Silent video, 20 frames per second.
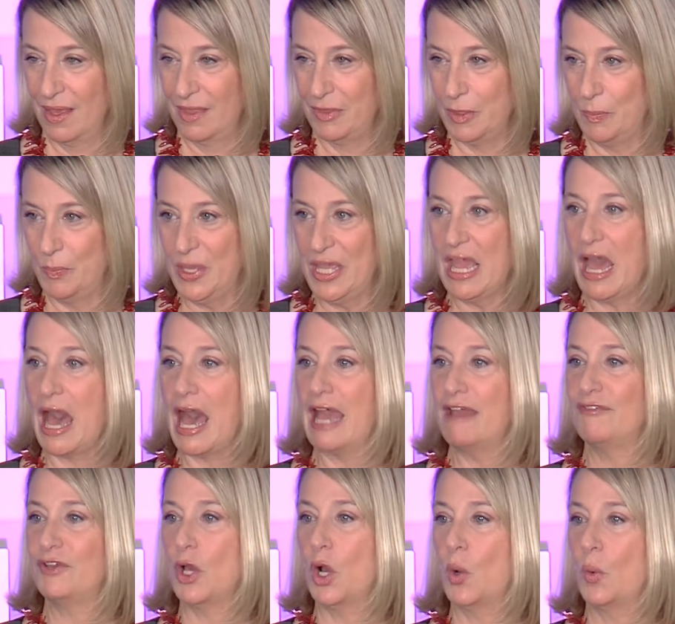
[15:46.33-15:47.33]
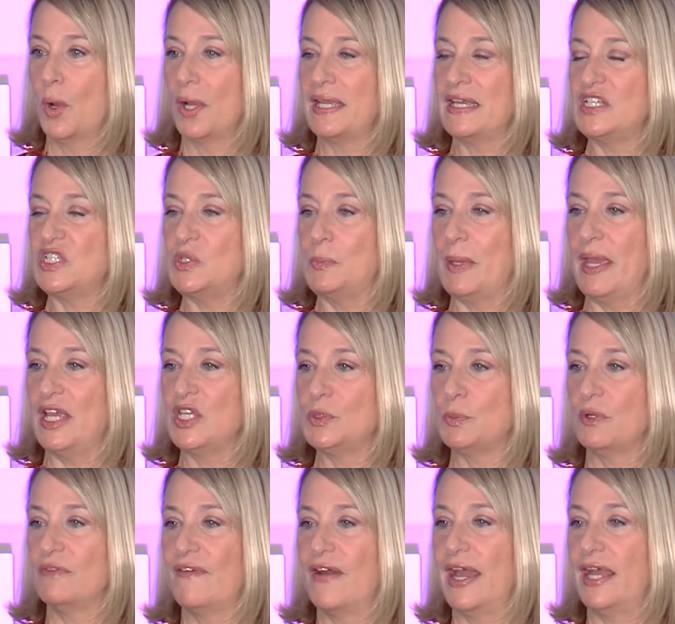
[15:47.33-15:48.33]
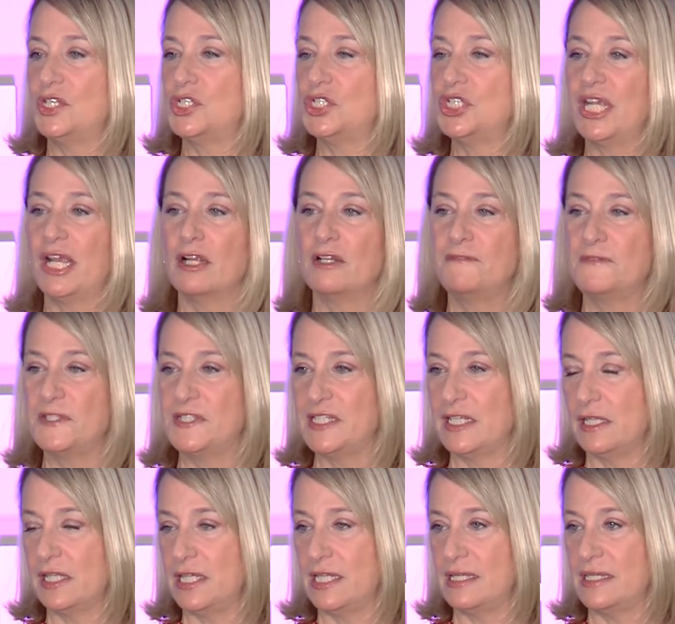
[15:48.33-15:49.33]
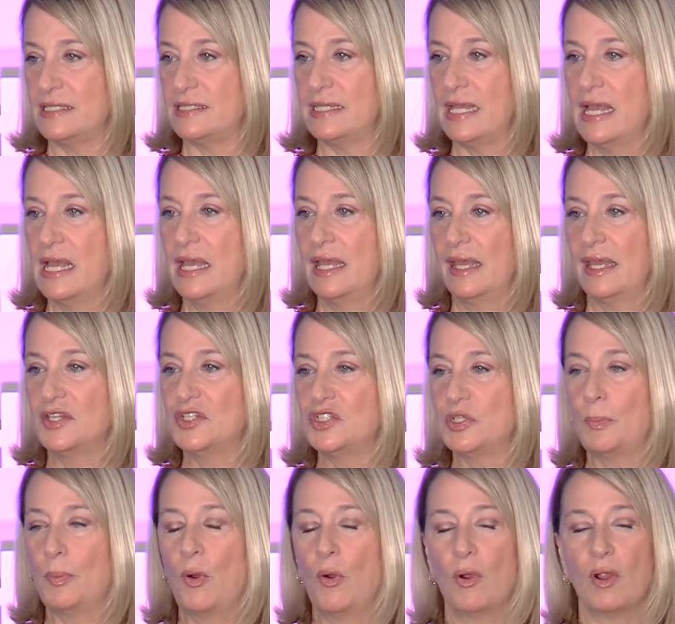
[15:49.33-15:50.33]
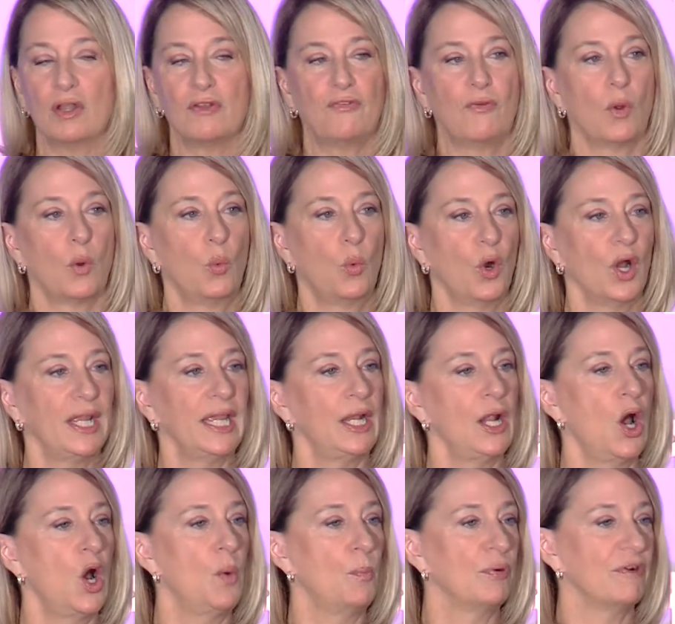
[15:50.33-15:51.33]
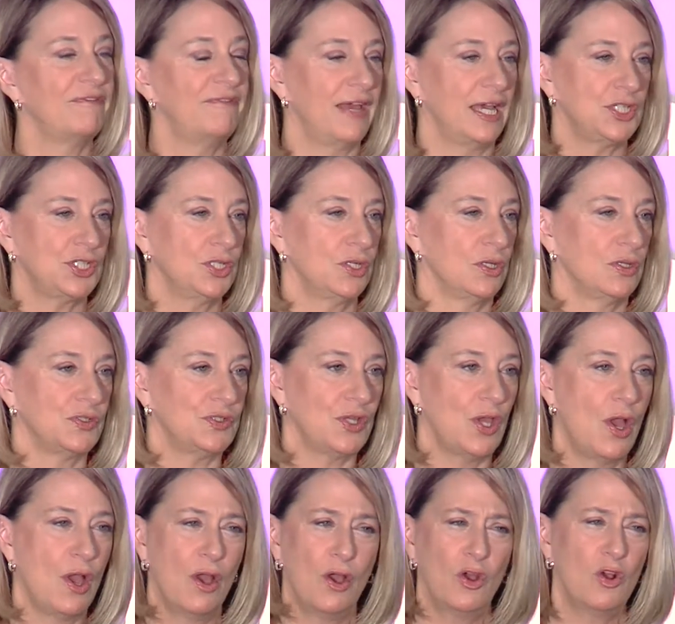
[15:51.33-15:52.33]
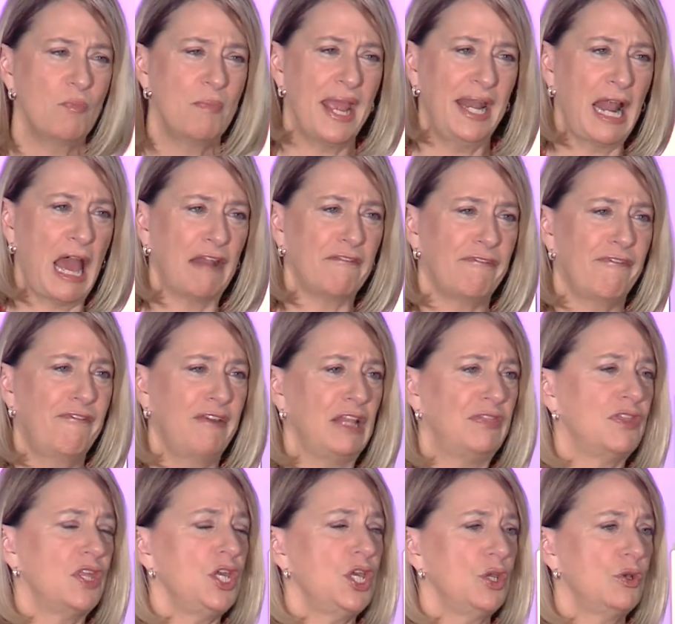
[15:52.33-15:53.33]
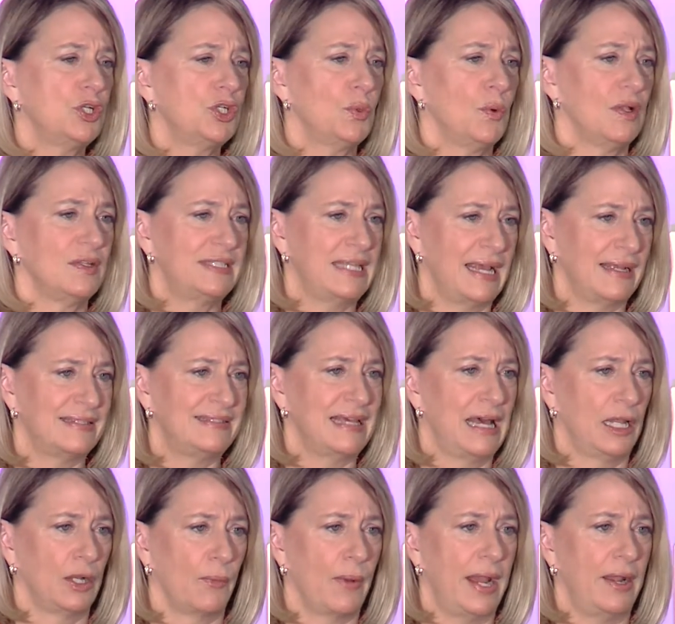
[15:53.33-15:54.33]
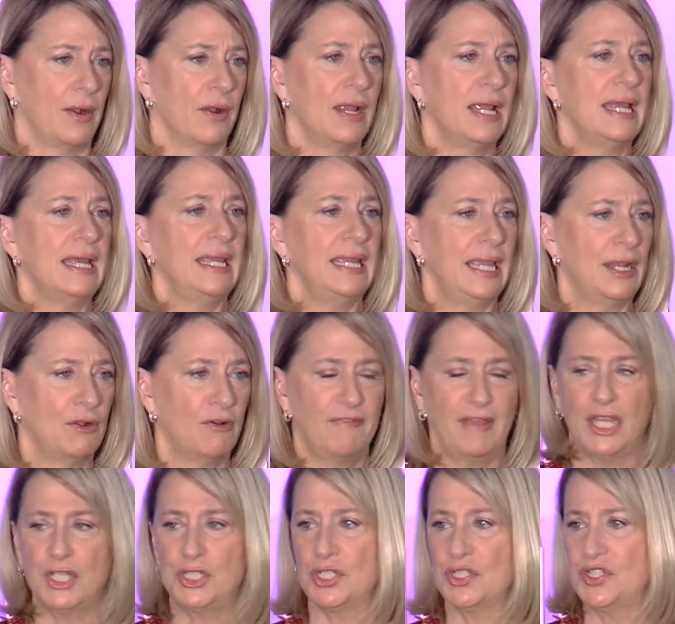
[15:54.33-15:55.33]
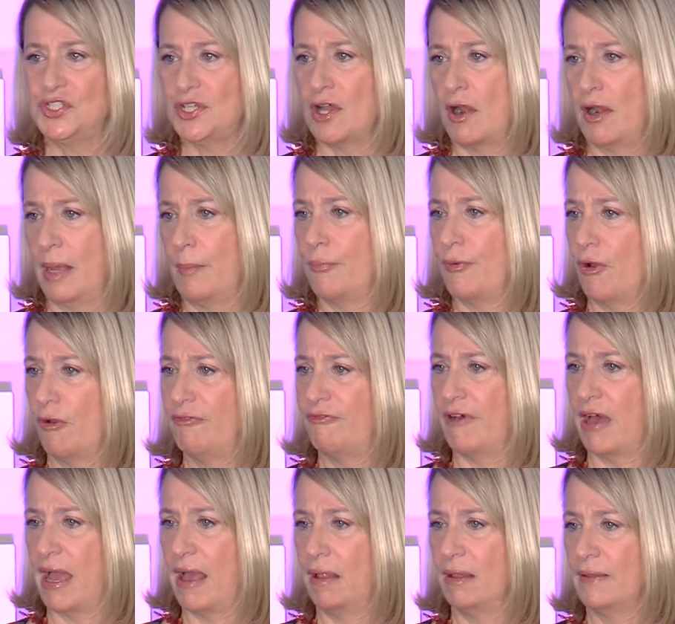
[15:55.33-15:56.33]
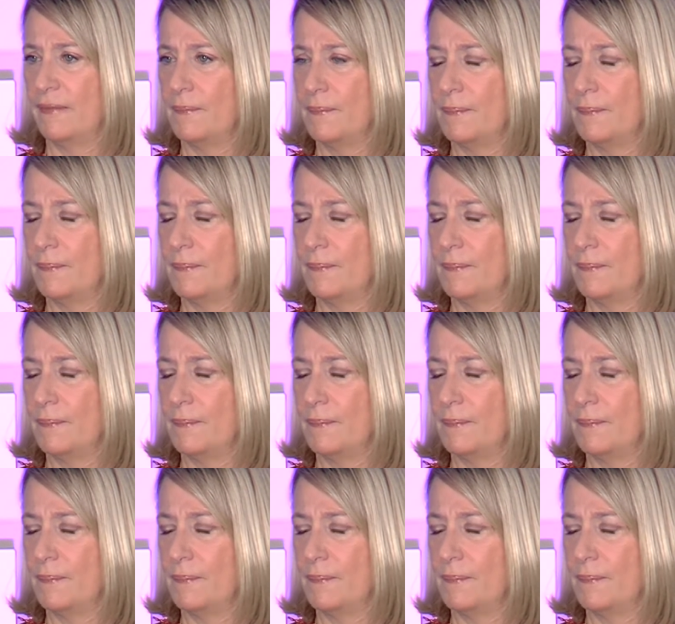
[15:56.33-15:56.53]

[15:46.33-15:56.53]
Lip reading: The Beehive co-working space provides shared facilities and support for work-at-home professionals who may not fit the usual TECHCELERATOR innovation startup profile.